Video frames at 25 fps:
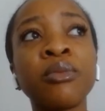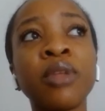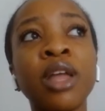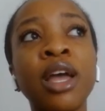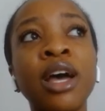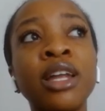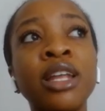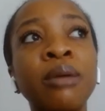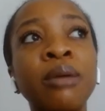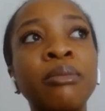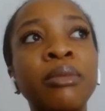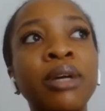
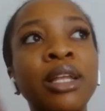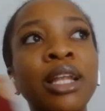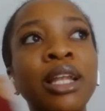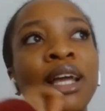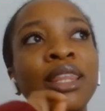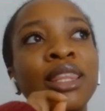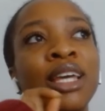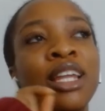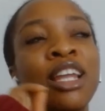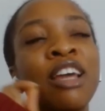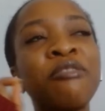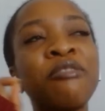And I'm
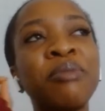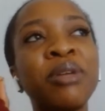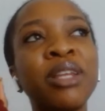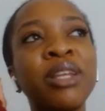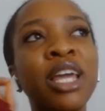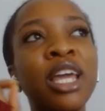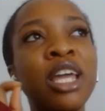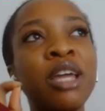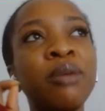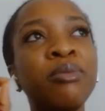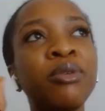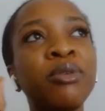glad that I've been
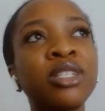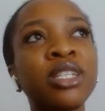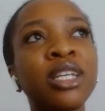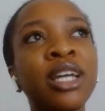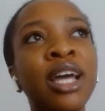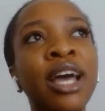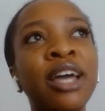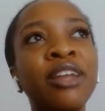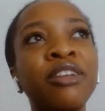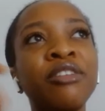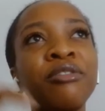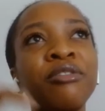able to
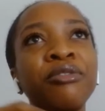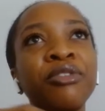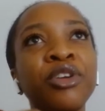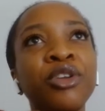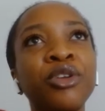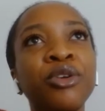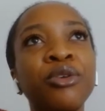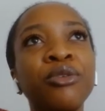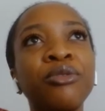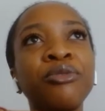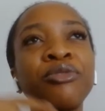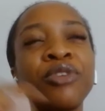kind of,
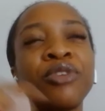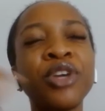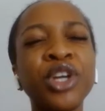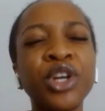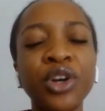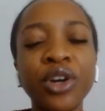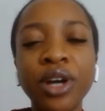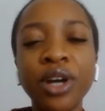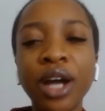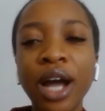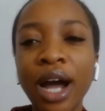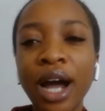
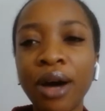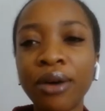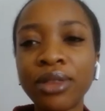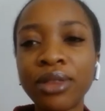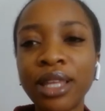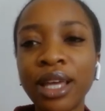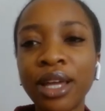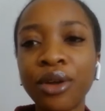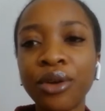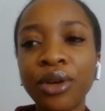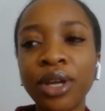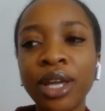figure out
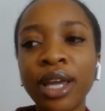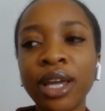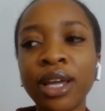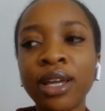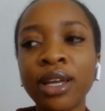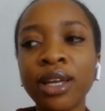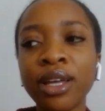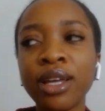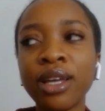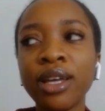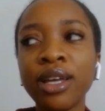that, okay,